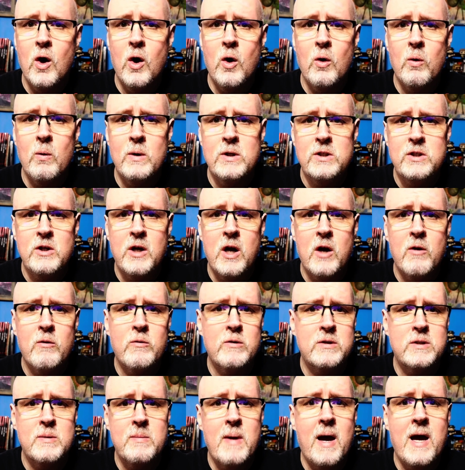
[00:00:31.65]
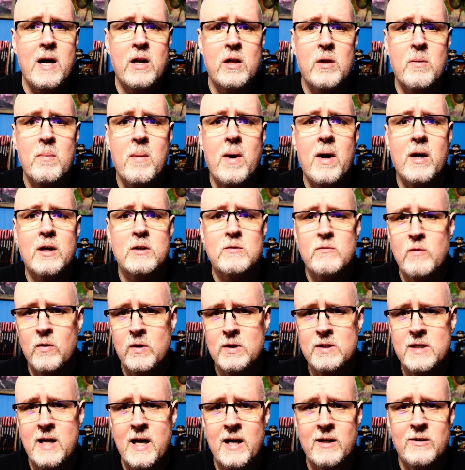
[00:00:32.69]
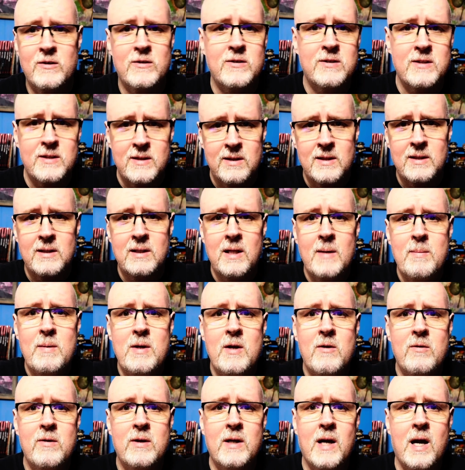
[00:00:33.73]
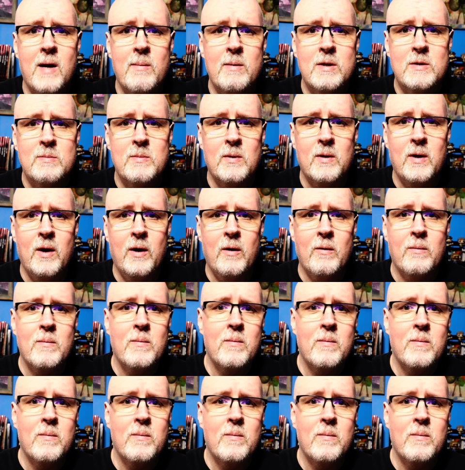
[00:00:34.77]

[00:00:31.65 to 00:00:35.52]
or would you go with some out-of-the-box voice actors? Let me know in the comments below.